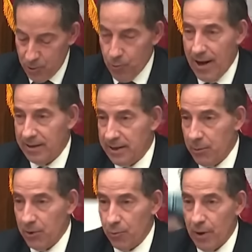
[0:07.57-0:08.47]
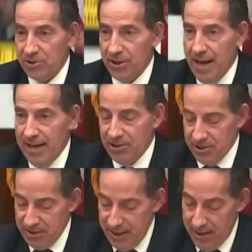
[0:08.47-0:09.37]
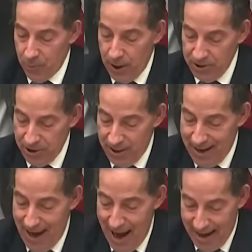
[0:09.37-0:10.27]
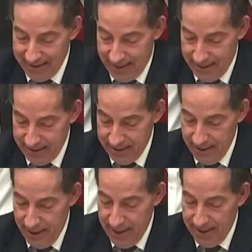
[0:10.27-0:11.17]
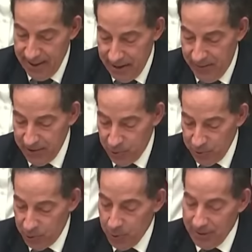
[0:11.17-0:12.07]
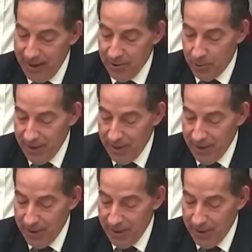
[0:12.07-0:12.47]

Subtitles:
directly with Russian agents and Russian assets, individuals who would later